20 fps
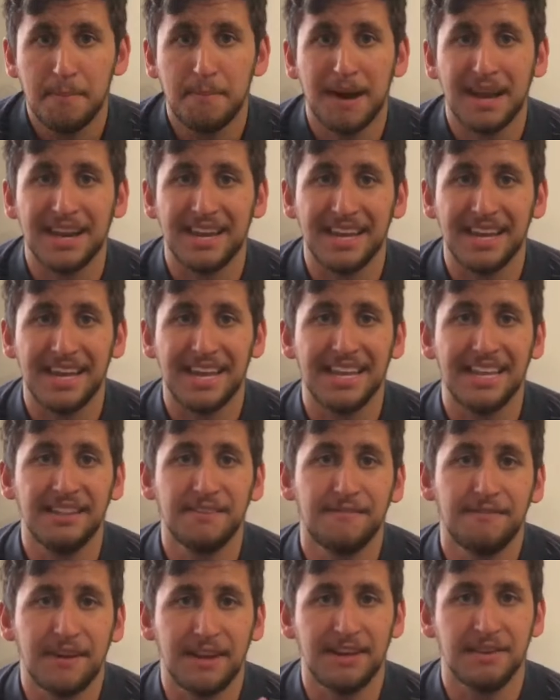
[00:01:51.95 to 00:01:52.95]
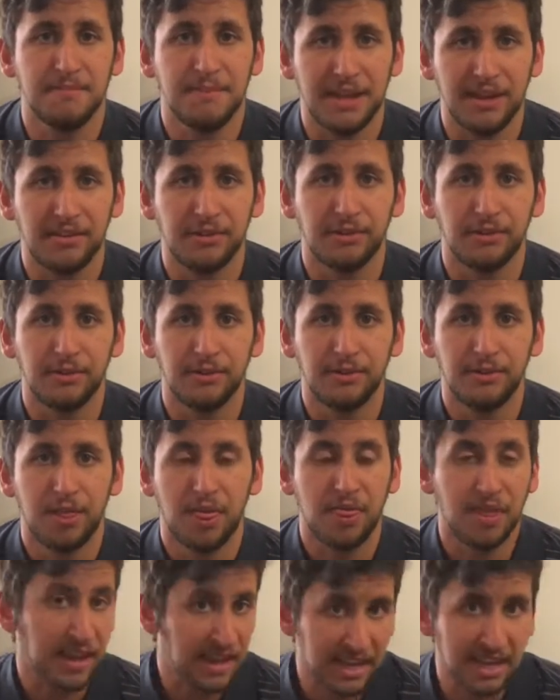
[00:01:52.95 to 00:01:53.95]
but in the fundamental
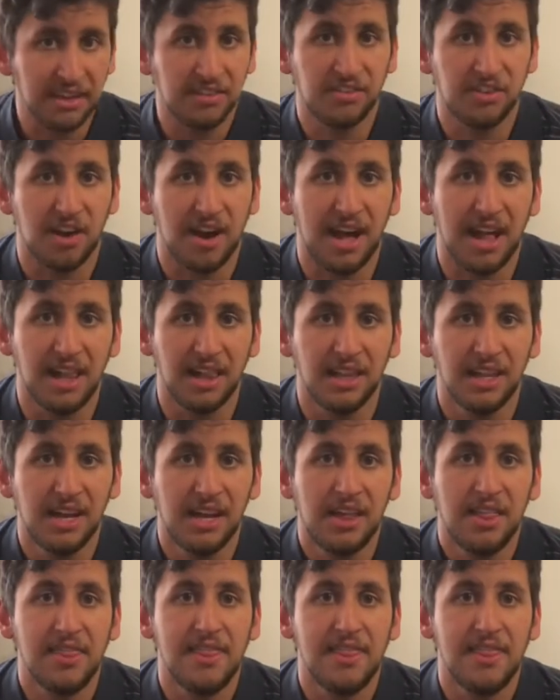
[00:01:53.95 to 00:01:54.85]
thinking style